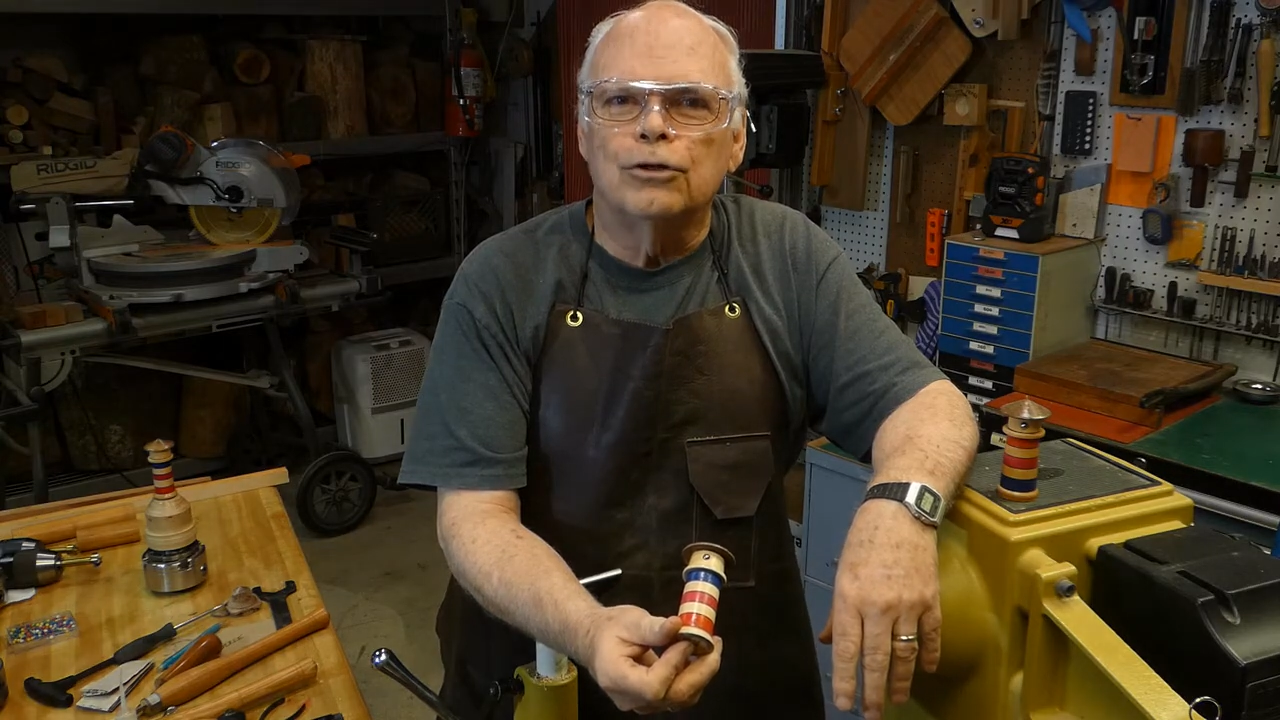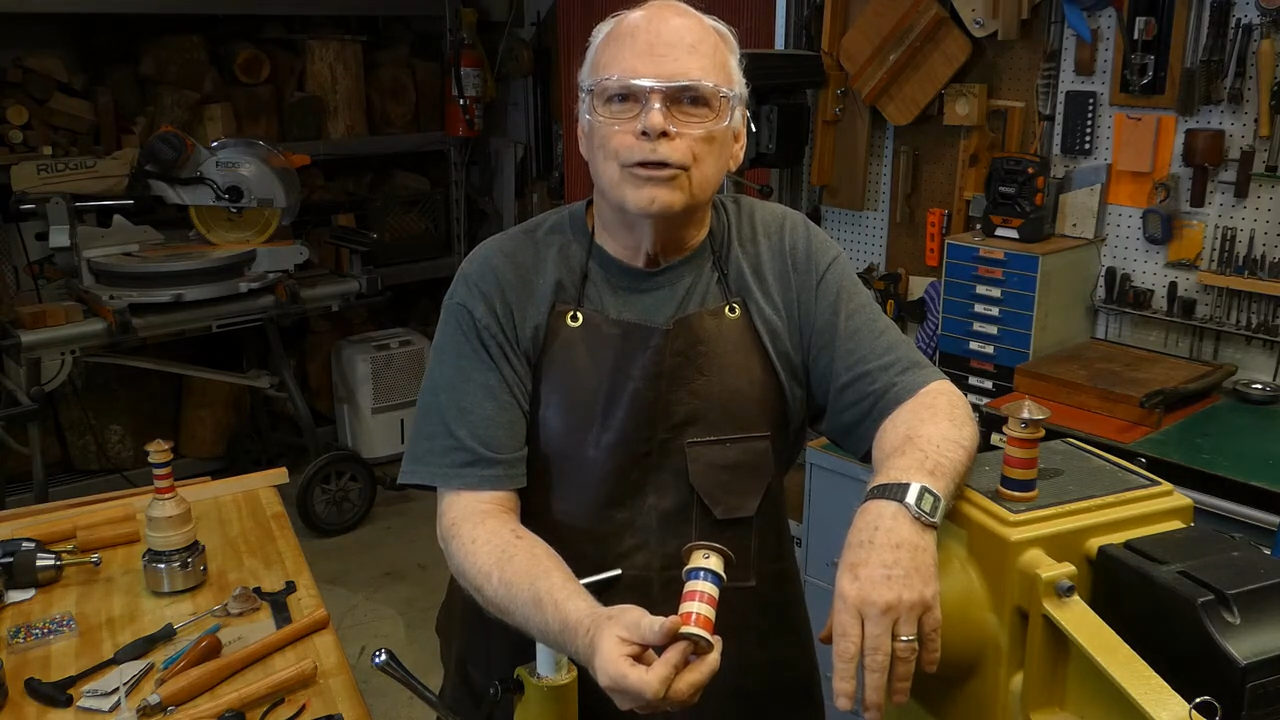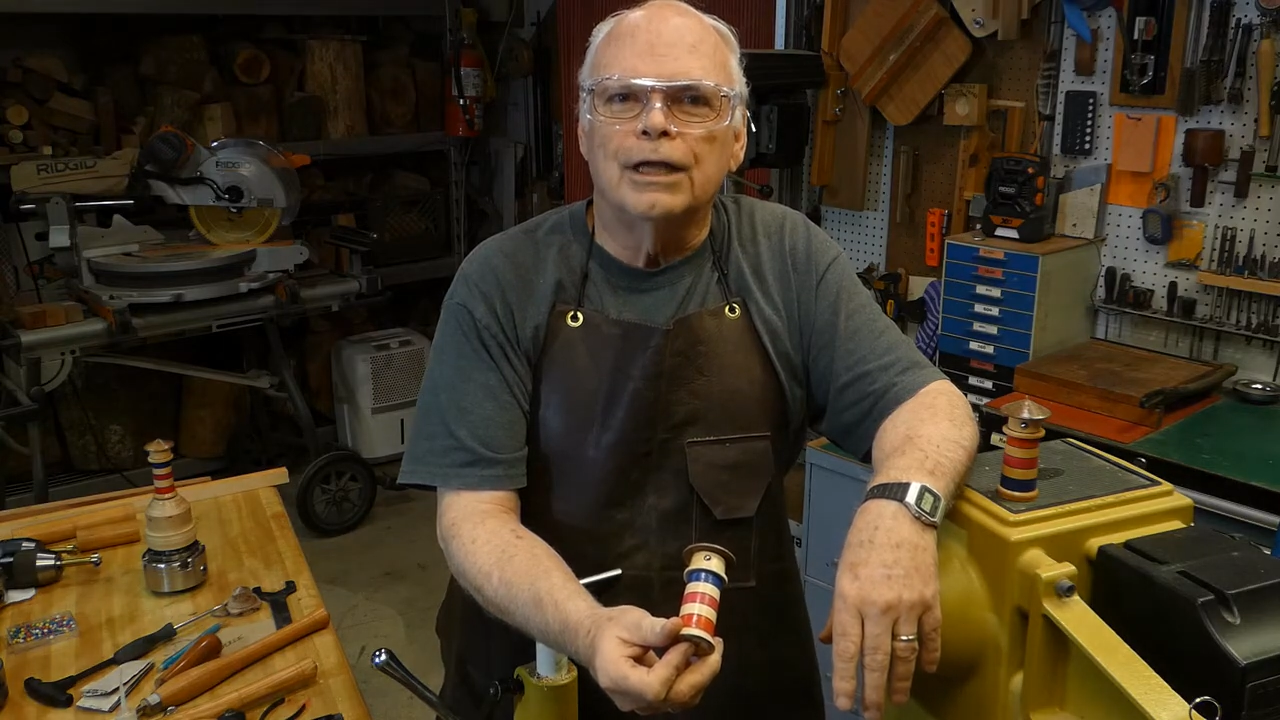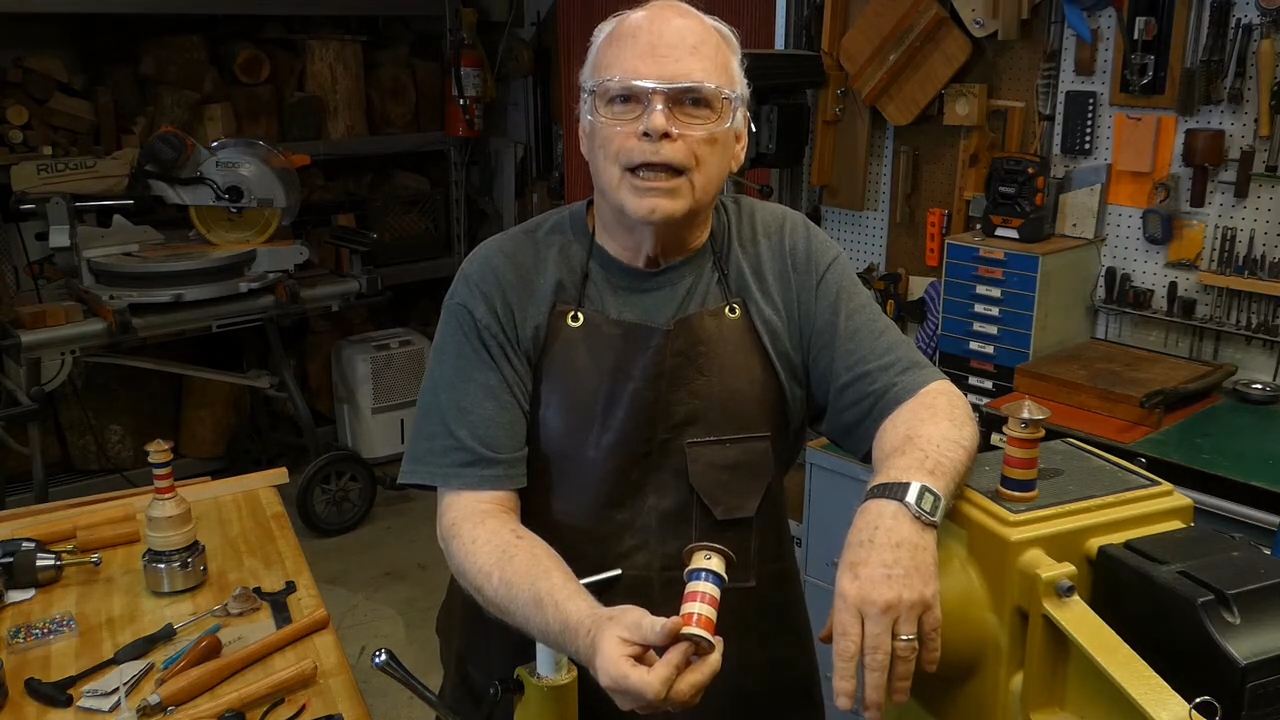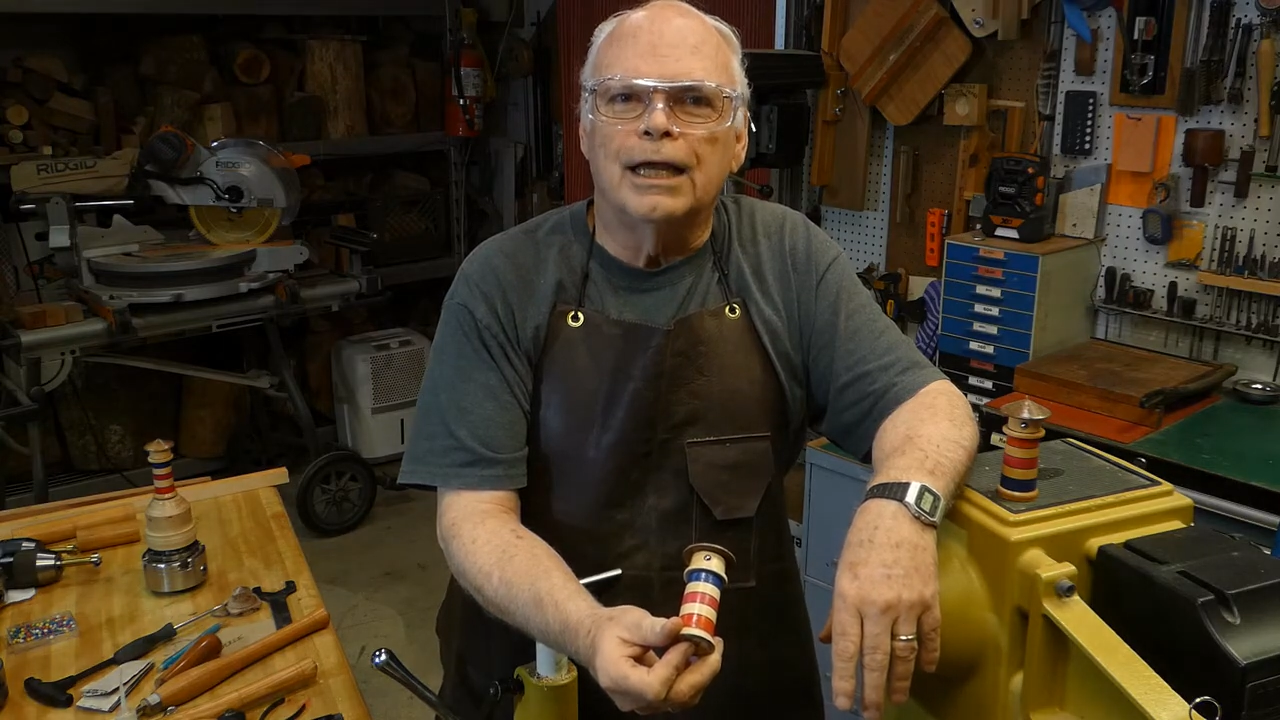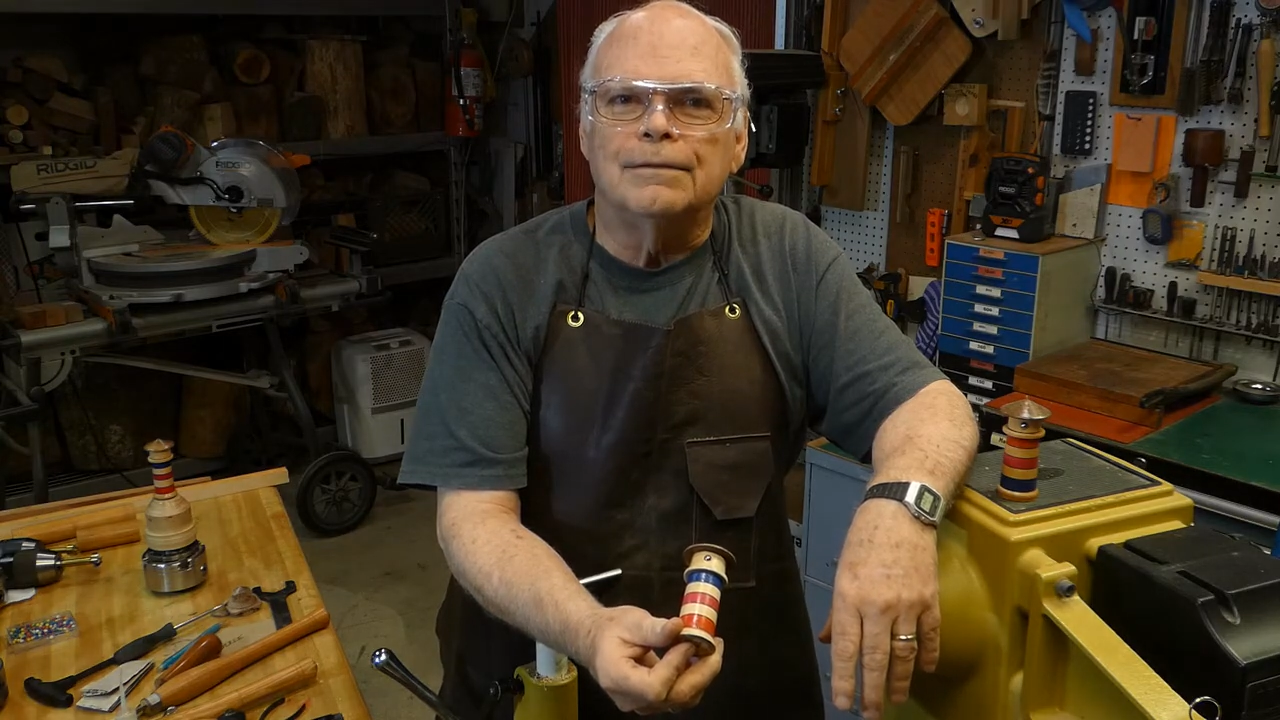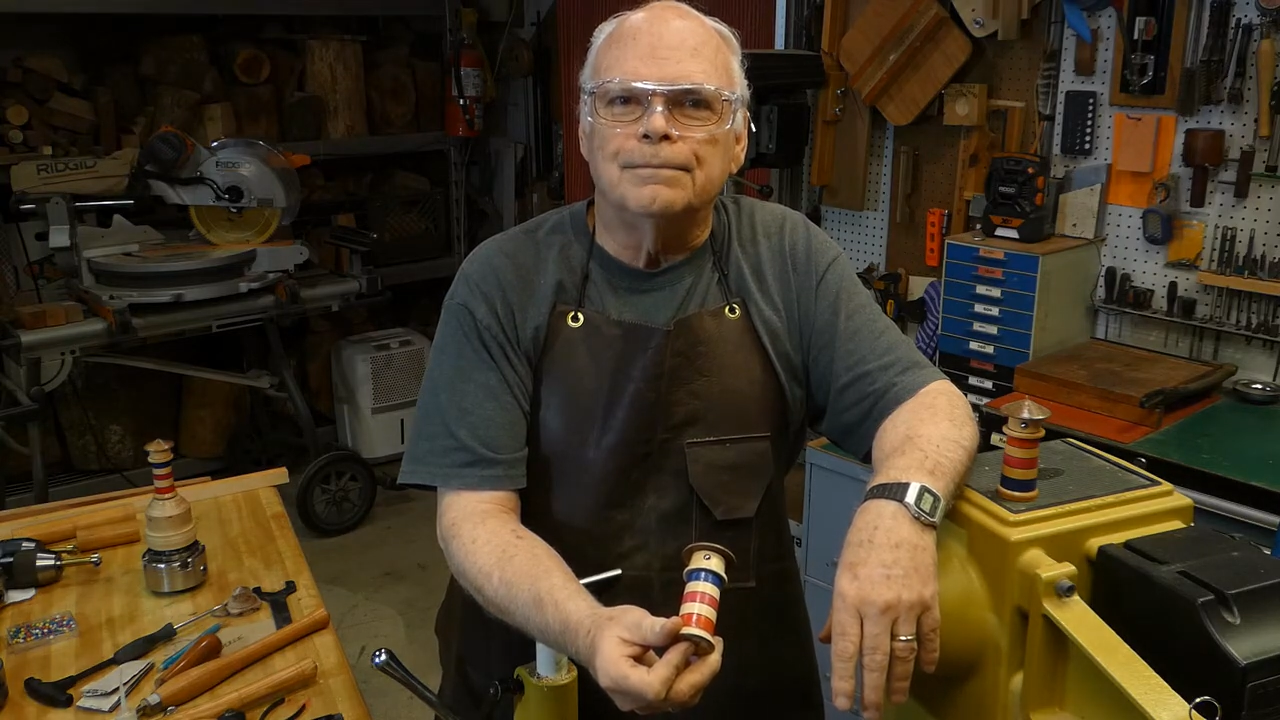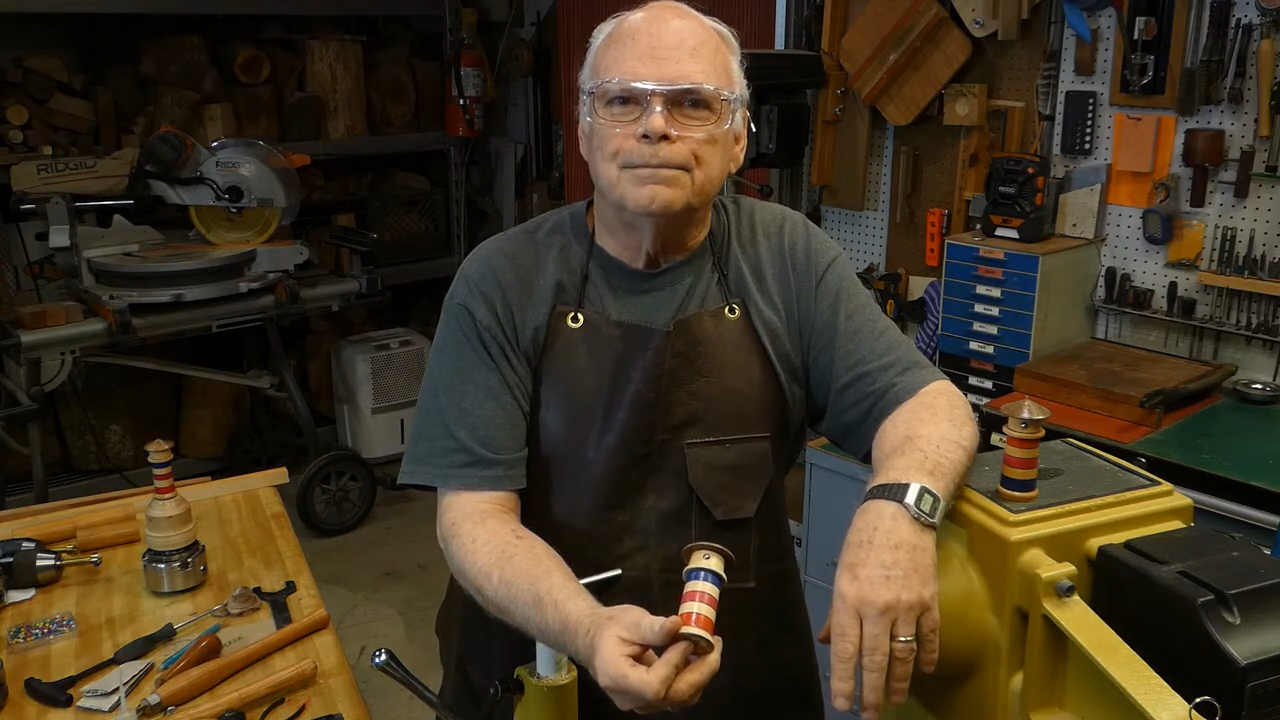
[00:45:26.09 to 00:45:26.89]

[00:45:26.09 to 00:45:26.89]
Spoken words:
tuning in.